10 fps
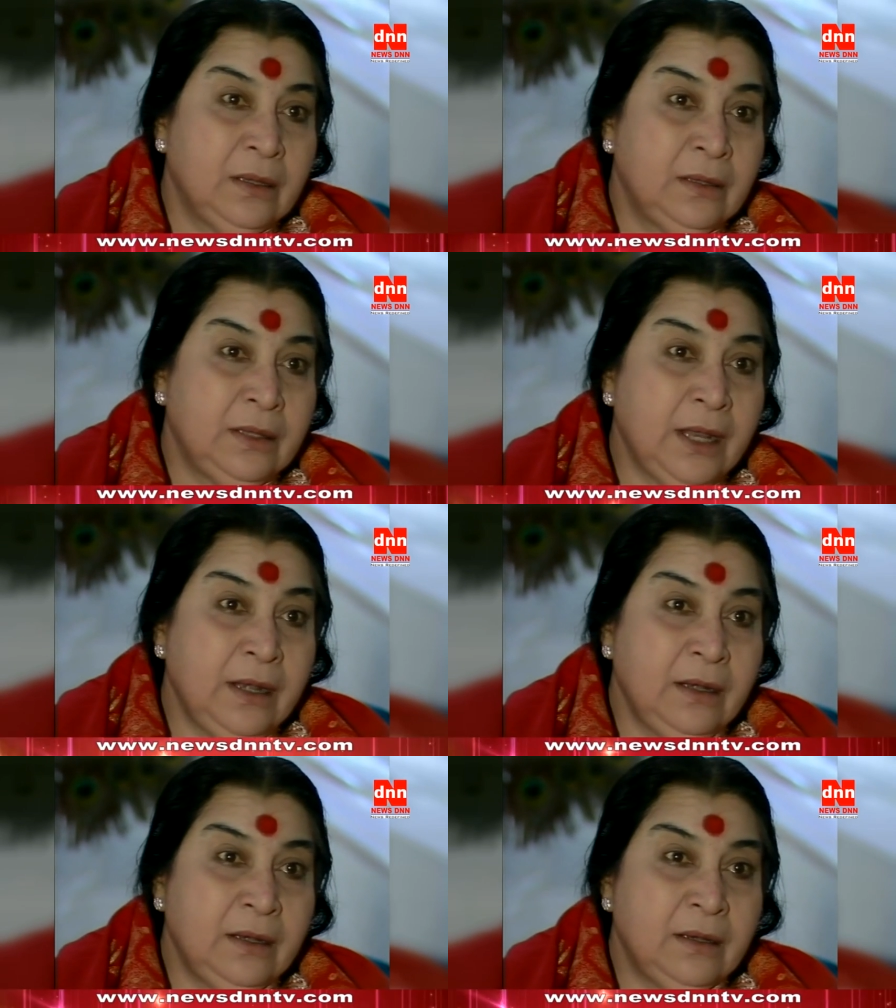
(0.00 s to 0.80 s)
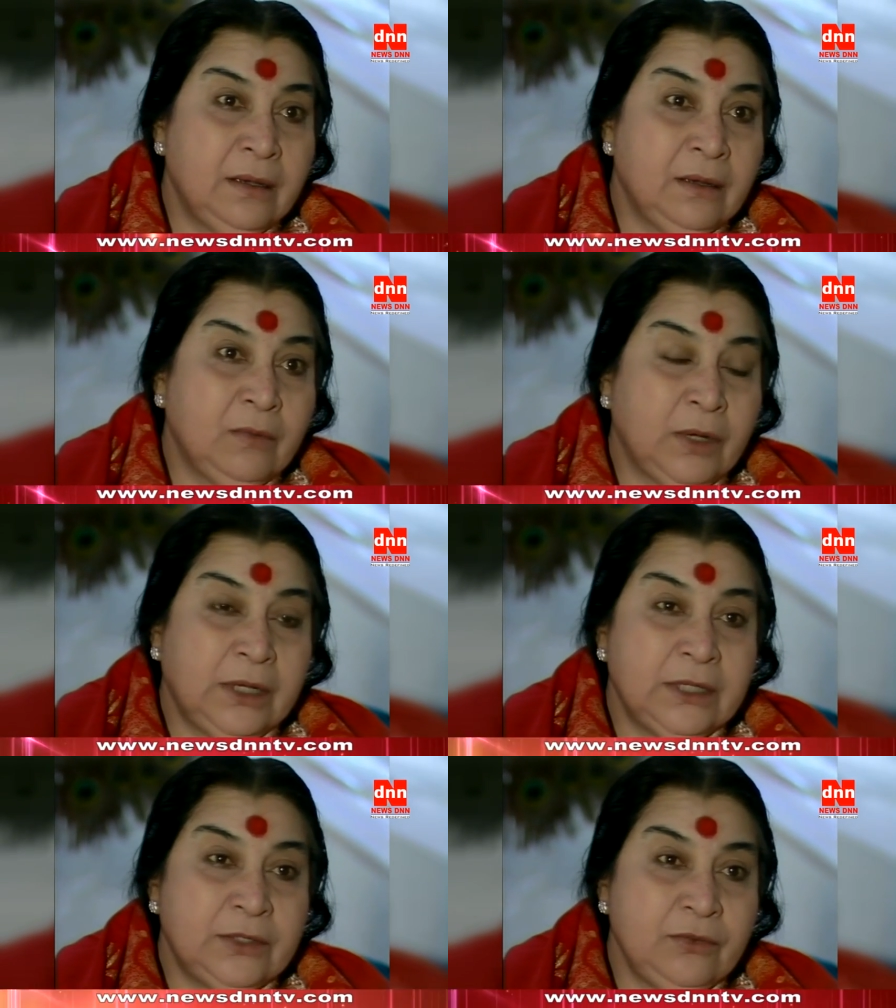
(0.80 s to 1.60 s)
Then
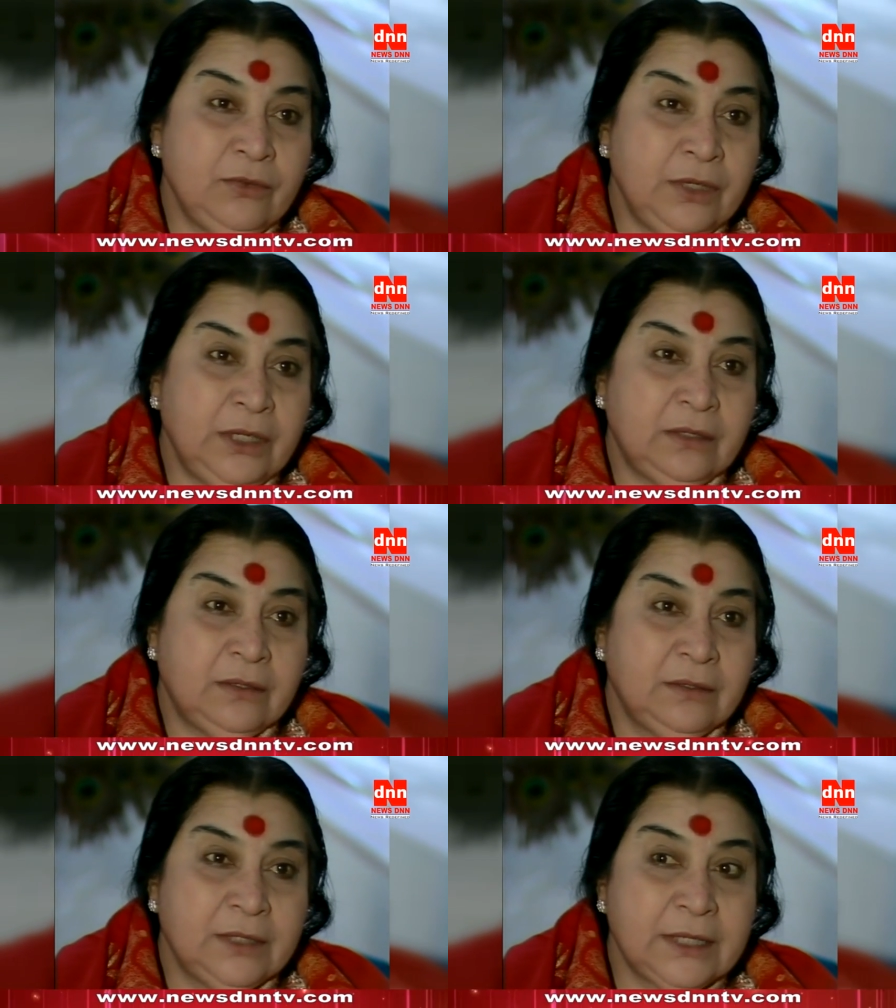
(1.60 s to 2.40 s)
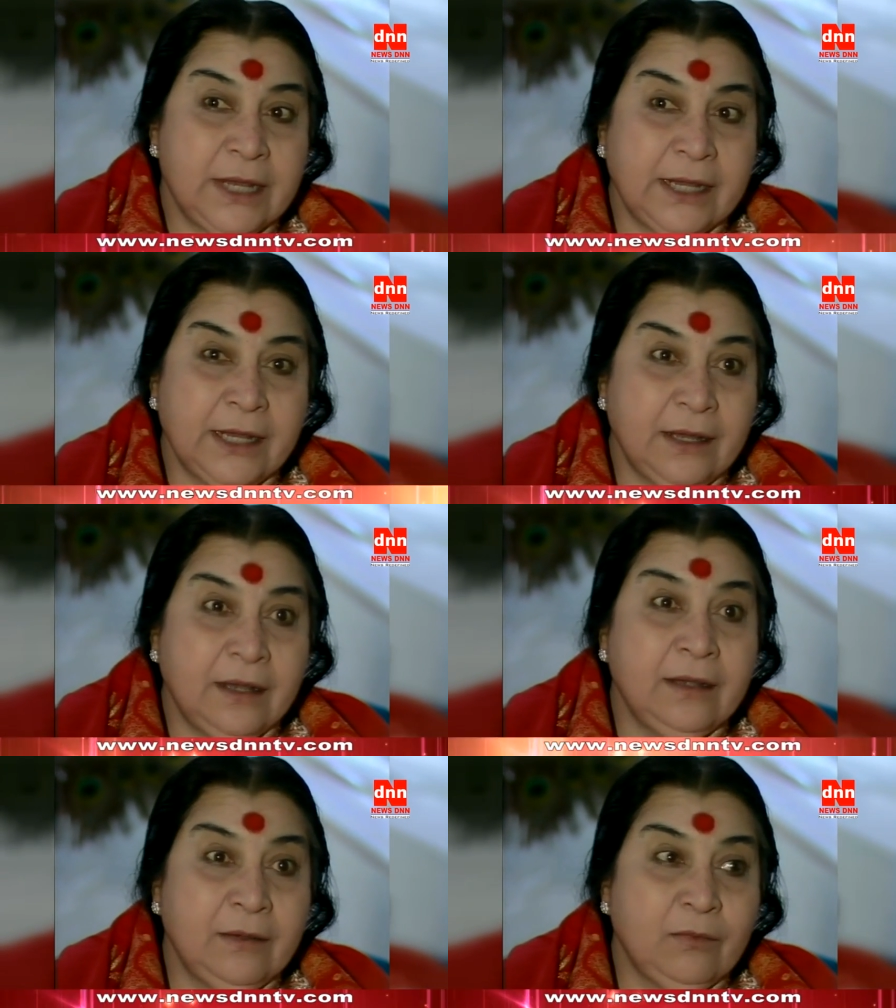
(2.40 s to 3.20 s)
what else do you need? Just like
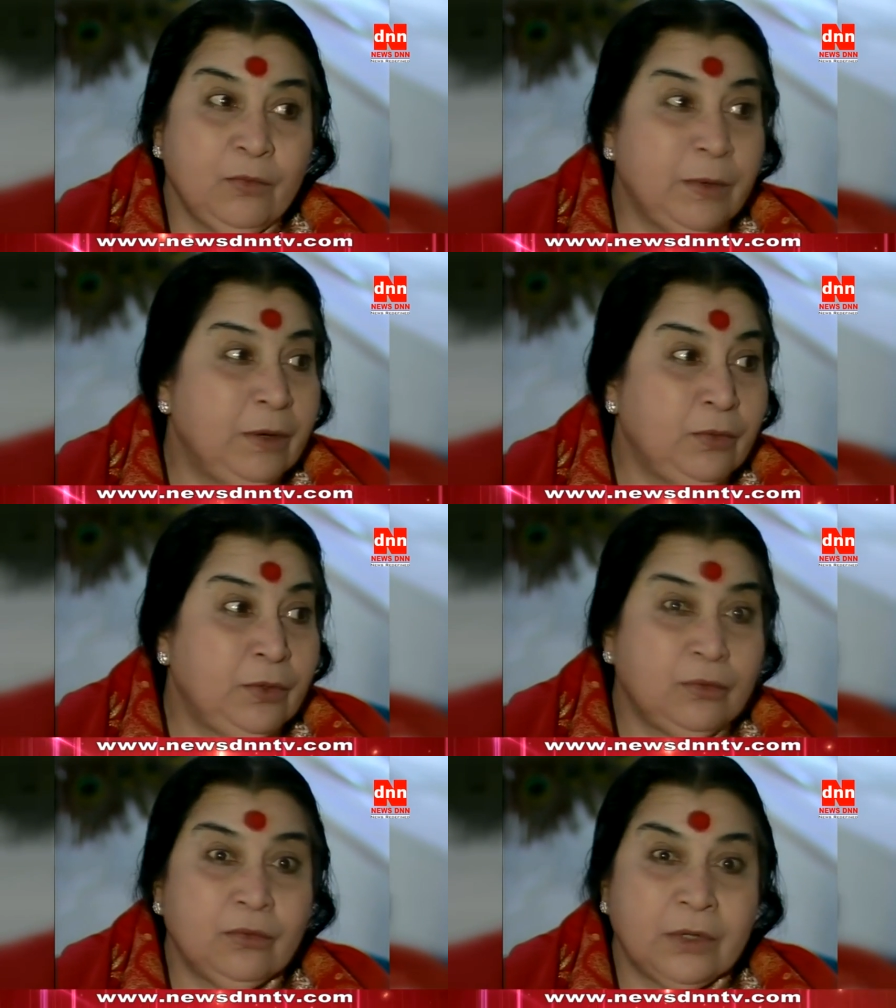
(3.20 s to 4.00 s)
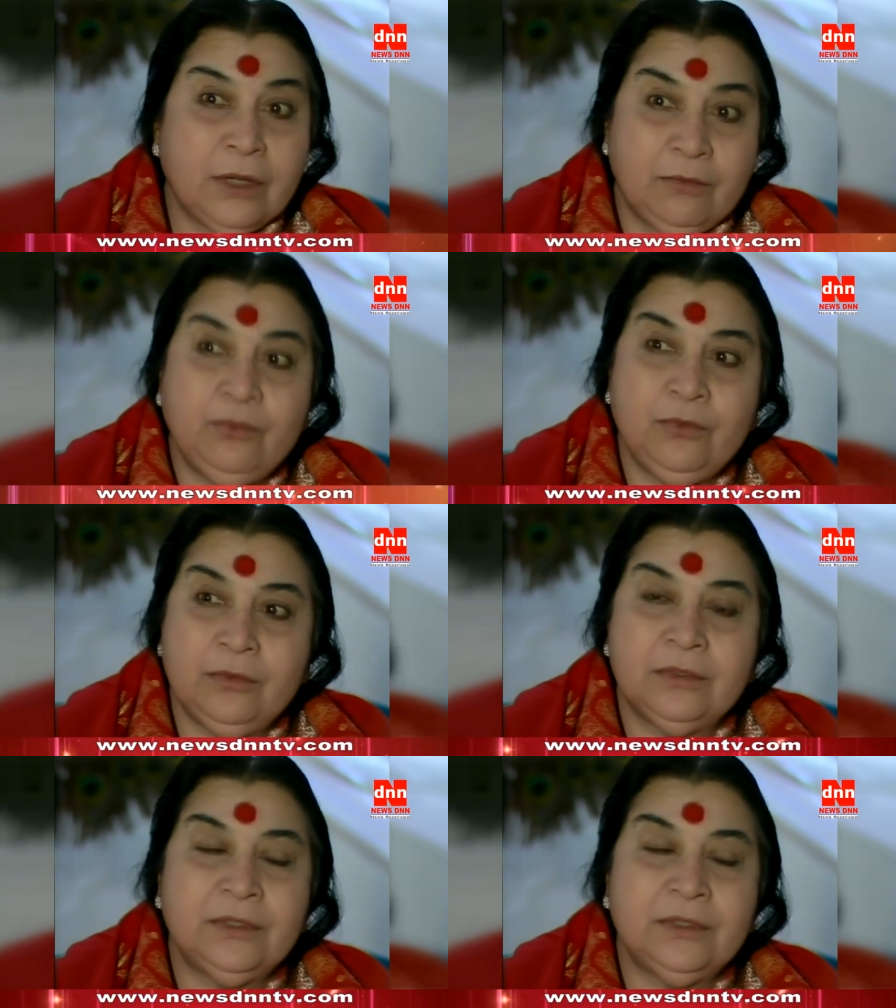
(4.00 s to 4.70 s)
a woman would cook her food.